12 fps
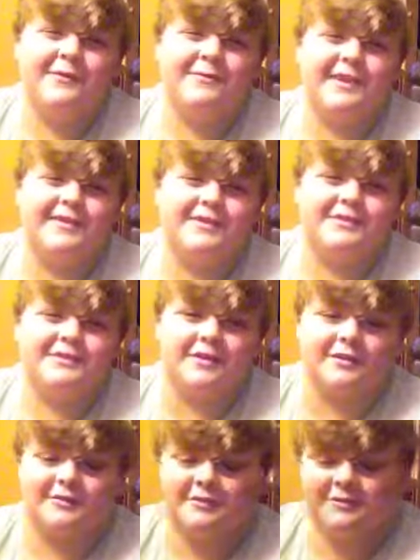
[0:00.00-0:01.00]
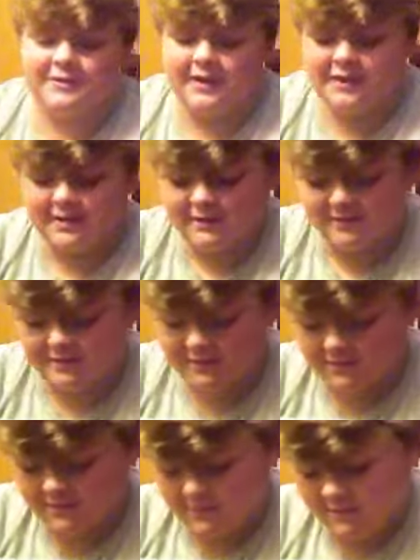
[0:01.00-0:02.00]
would make dirt
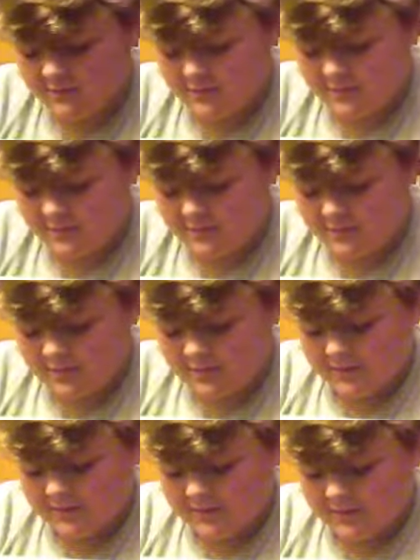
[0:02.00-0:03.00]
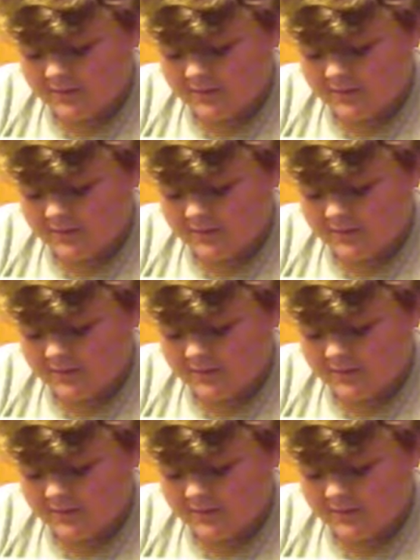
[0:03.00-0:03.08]
tornadoes. And